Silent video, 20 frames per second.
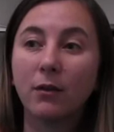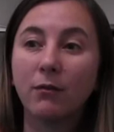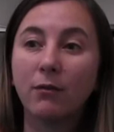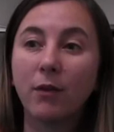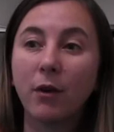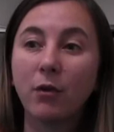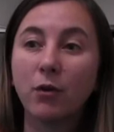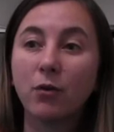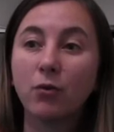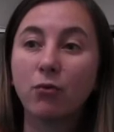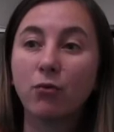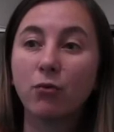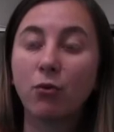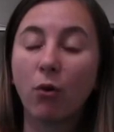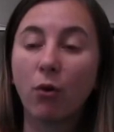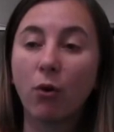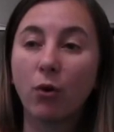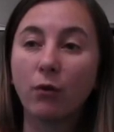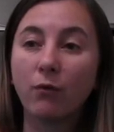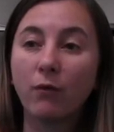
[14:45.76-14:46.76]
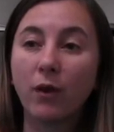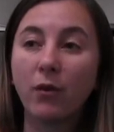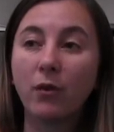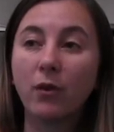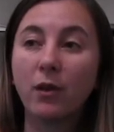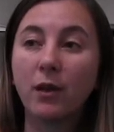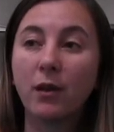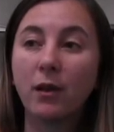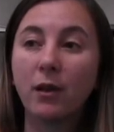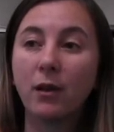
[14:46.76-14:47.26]
very strong,
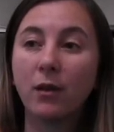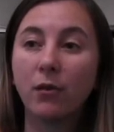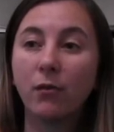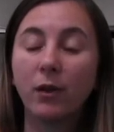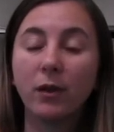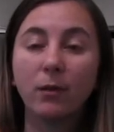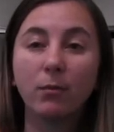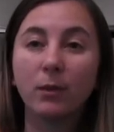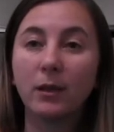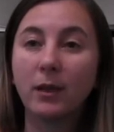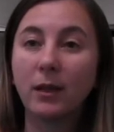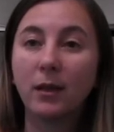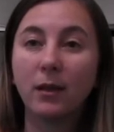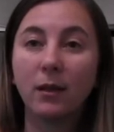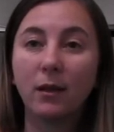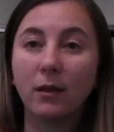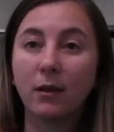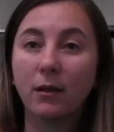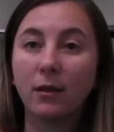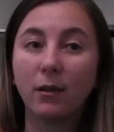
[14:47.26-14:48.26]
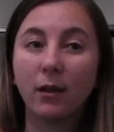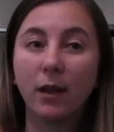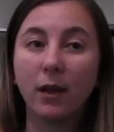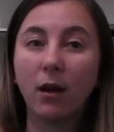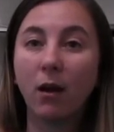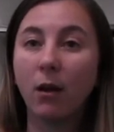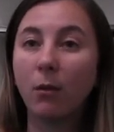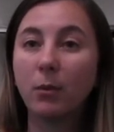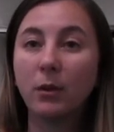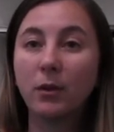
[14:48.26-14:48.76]
very incredibly
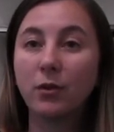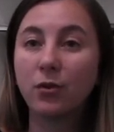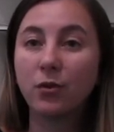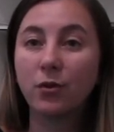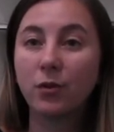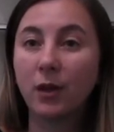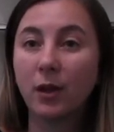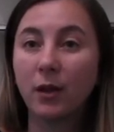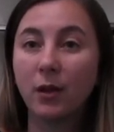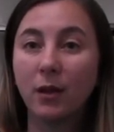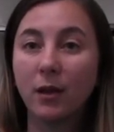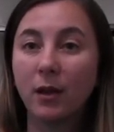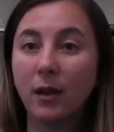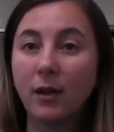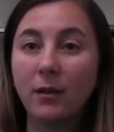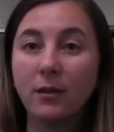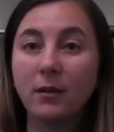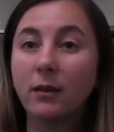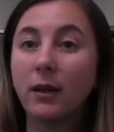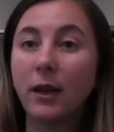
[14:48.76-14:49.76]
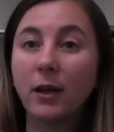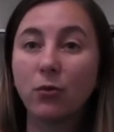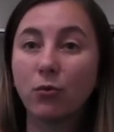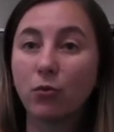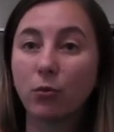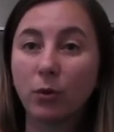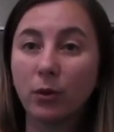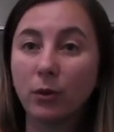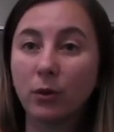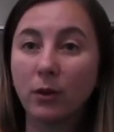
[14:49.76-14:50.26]
accomplished
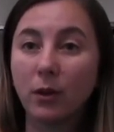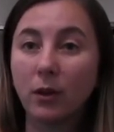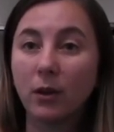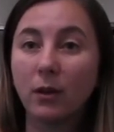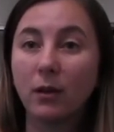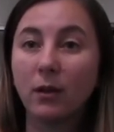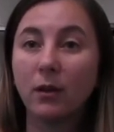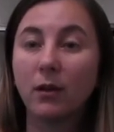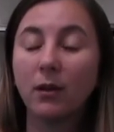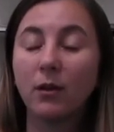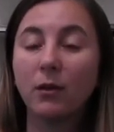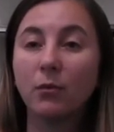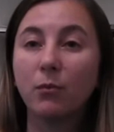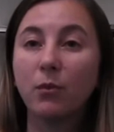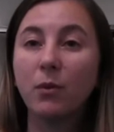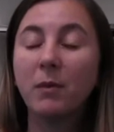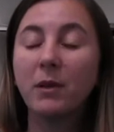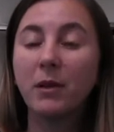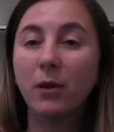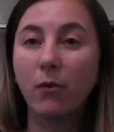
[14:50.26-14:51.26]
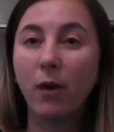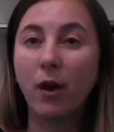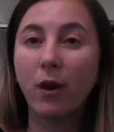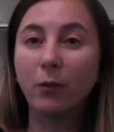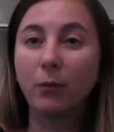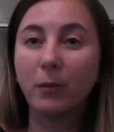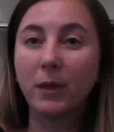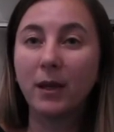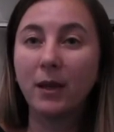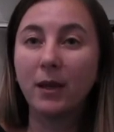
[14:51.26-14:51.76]
intellectual women
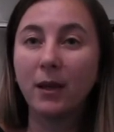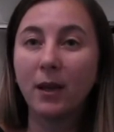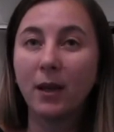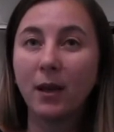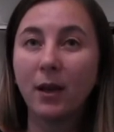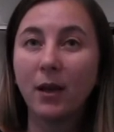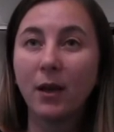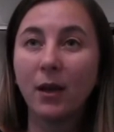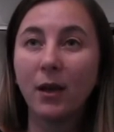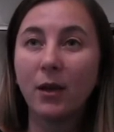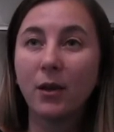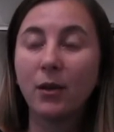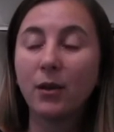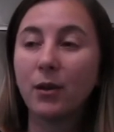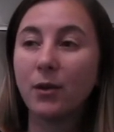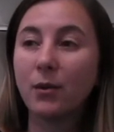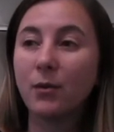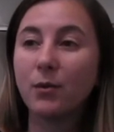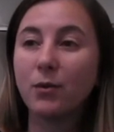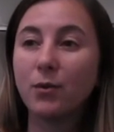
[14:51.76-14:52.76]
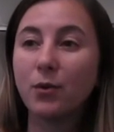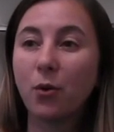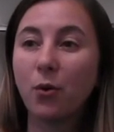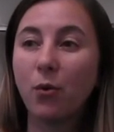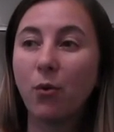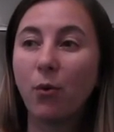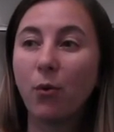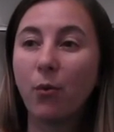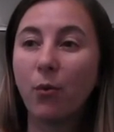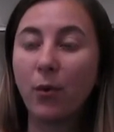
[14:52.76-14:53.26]
around me.
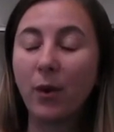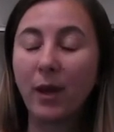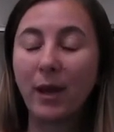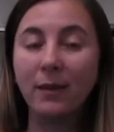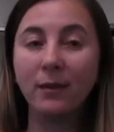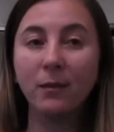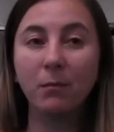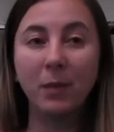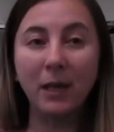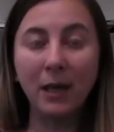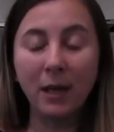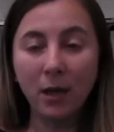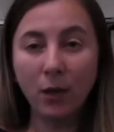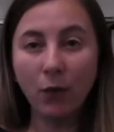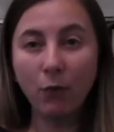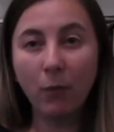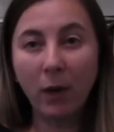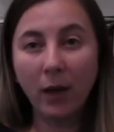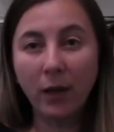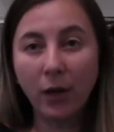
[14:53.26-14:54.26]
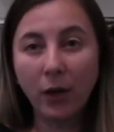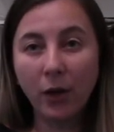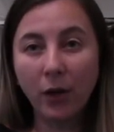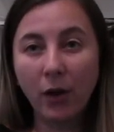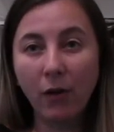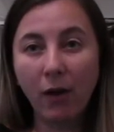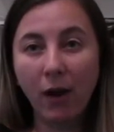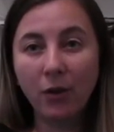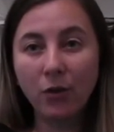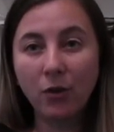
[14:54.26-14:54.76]
So in the beginning of my
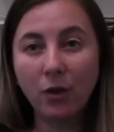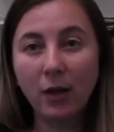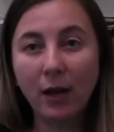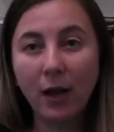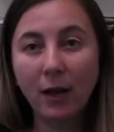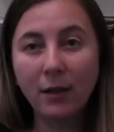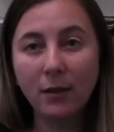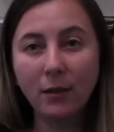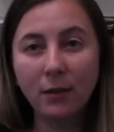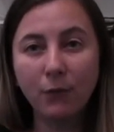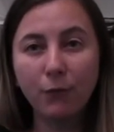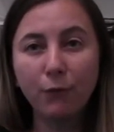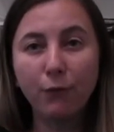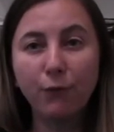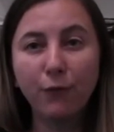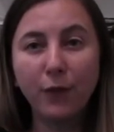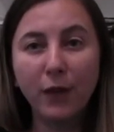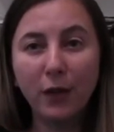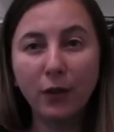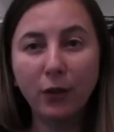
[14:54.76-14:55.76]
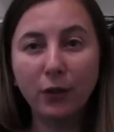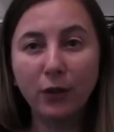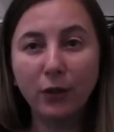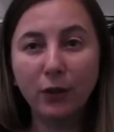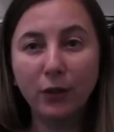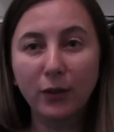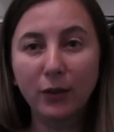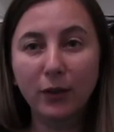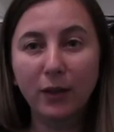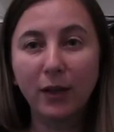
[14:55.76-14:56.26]
career, actually, I didn't feel
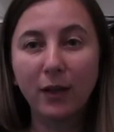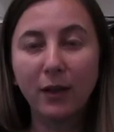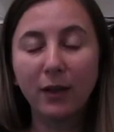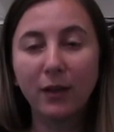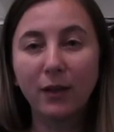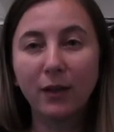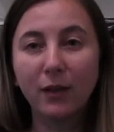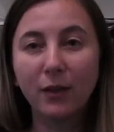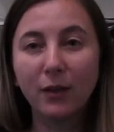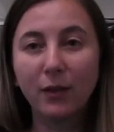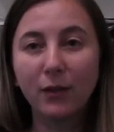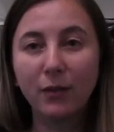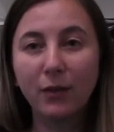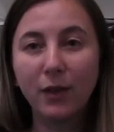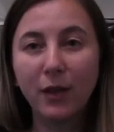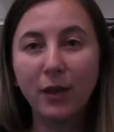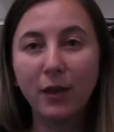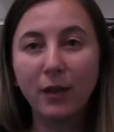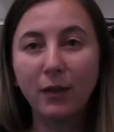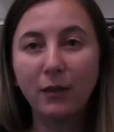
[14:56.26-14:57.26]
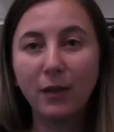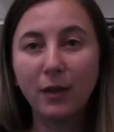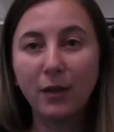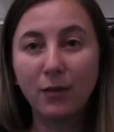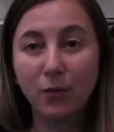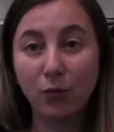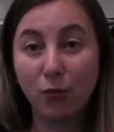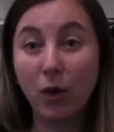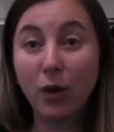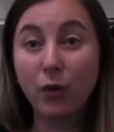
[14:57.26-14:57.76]
the
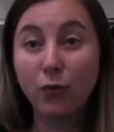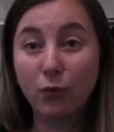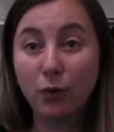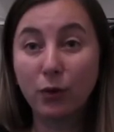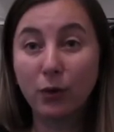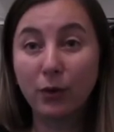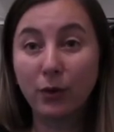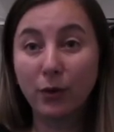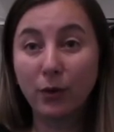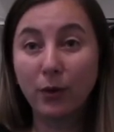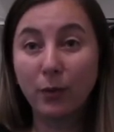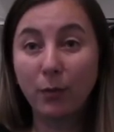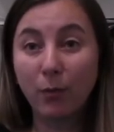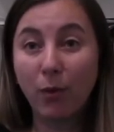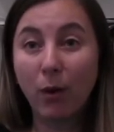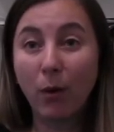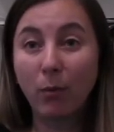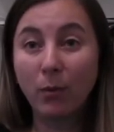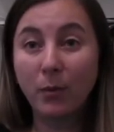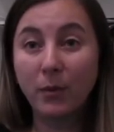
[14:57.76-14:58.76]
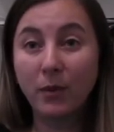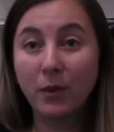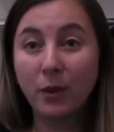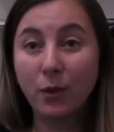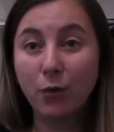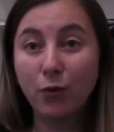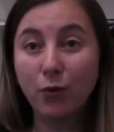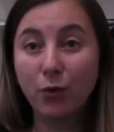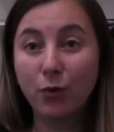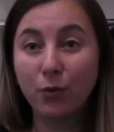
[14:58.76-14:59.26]
structural problems and
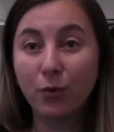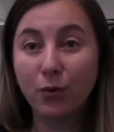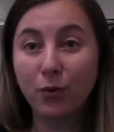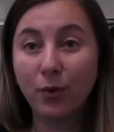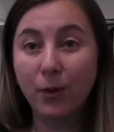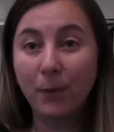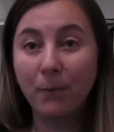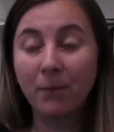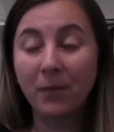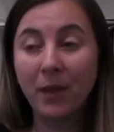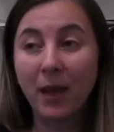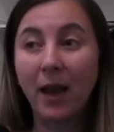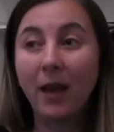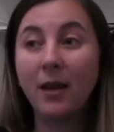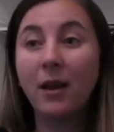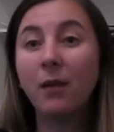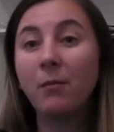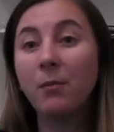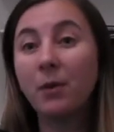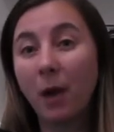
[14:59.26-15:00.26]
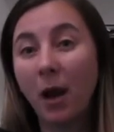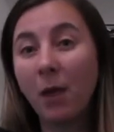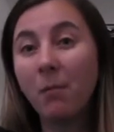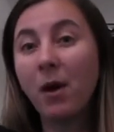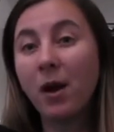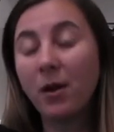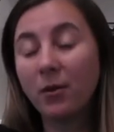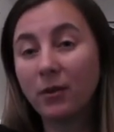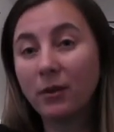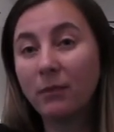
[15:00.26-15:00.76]
issues. And I
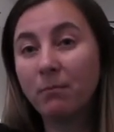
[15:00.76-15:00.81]
might